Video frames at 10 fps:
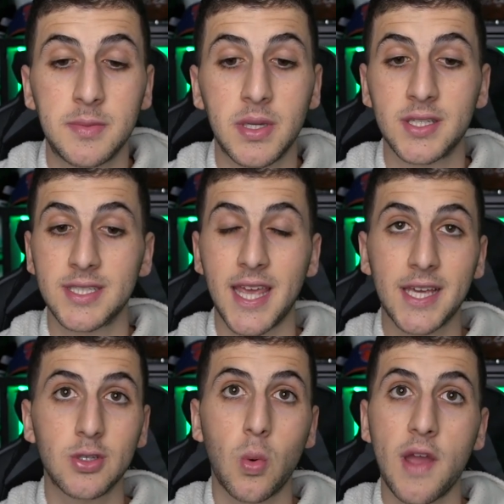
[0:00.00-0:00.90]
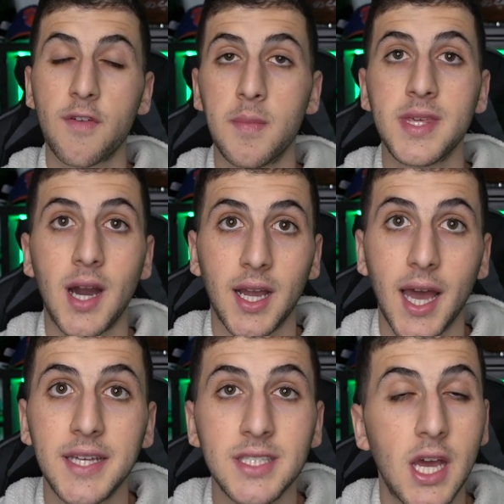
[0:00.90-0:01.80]
because it takes away from the young
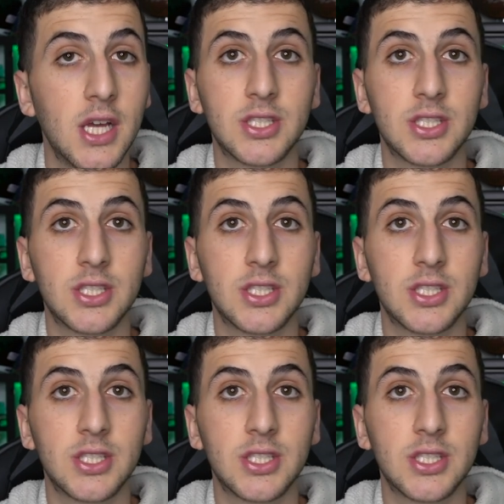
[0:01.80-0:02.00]
guys,